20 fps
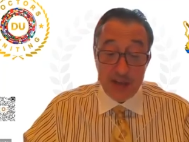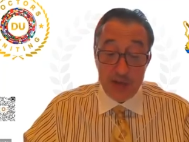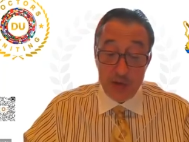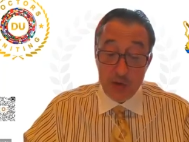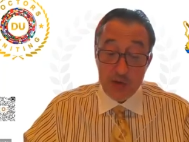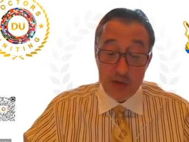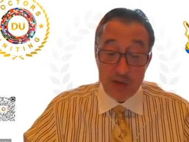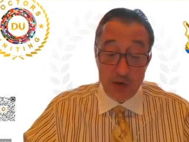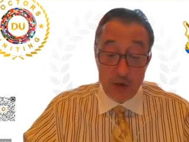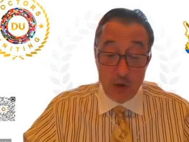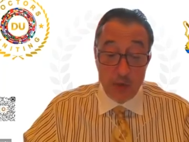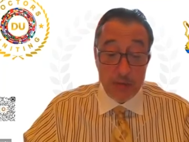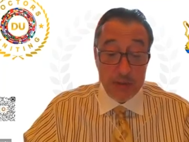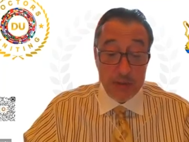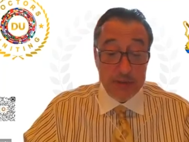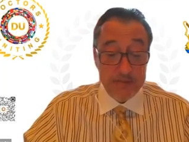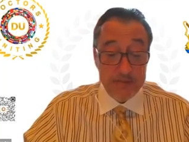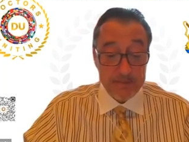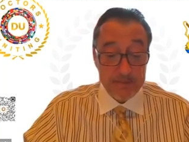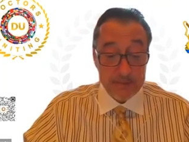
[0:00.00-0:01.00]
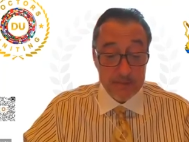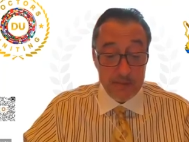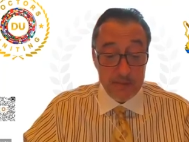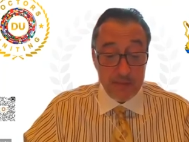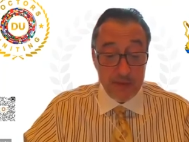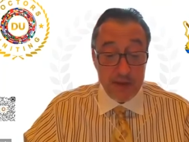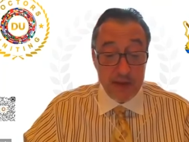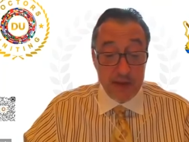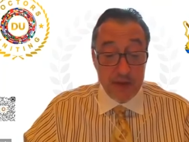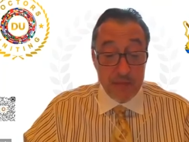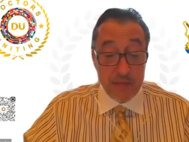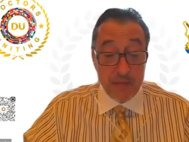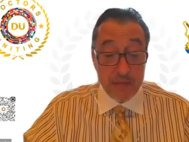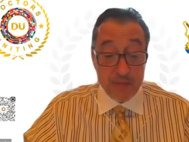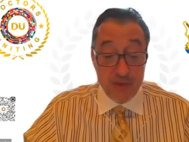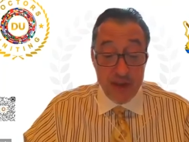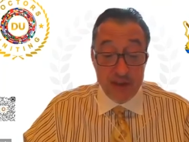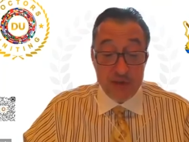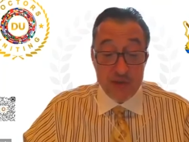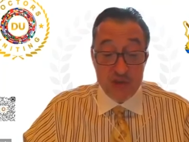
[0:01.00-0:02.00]
in Oklahoma,
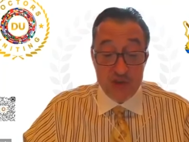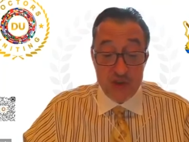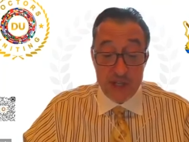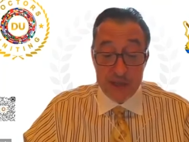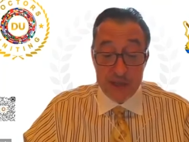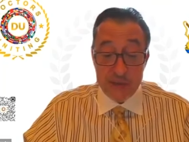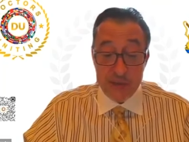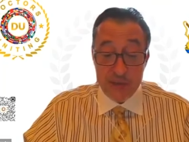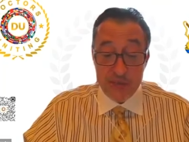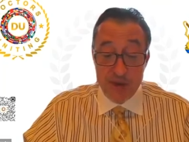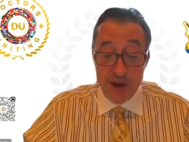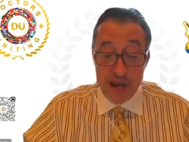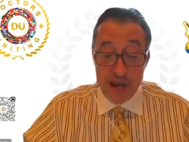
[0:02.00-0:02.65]
private general